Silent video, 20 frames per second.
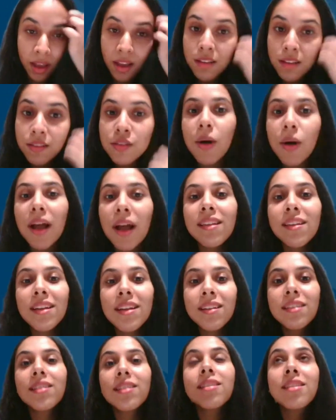So I
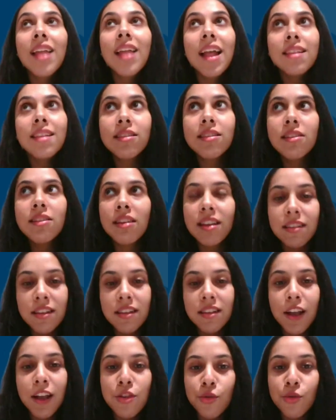think that's the reason
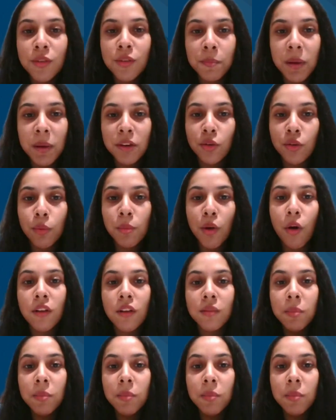I chose pictoblocks,